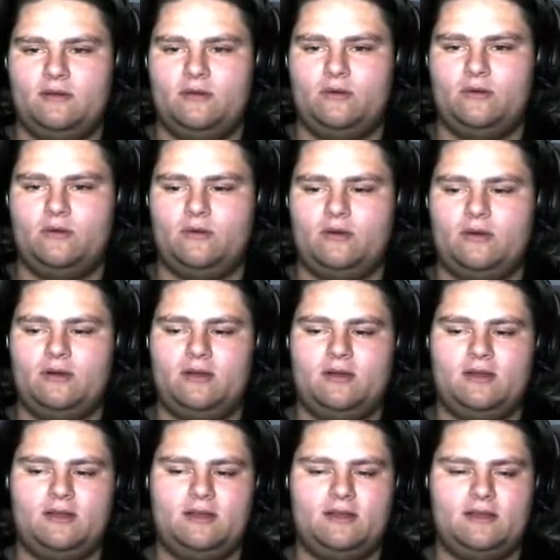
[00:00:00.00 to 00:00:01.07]
Ooh,
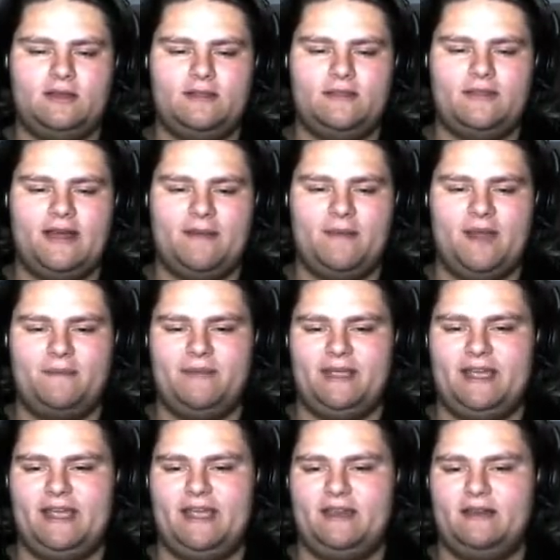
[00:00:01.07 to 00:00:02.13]
that might be
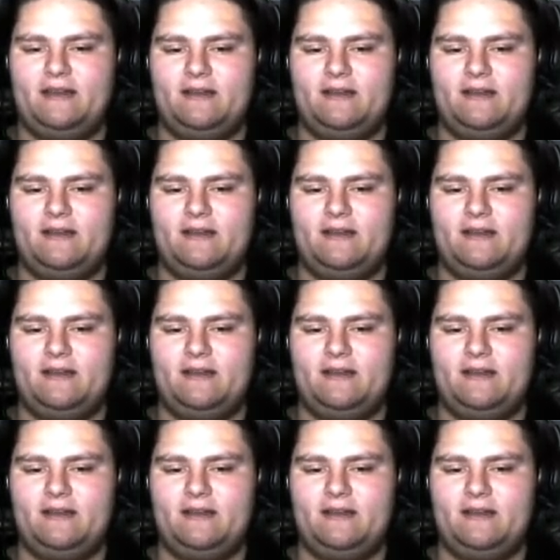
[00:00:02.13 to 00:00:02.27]
it.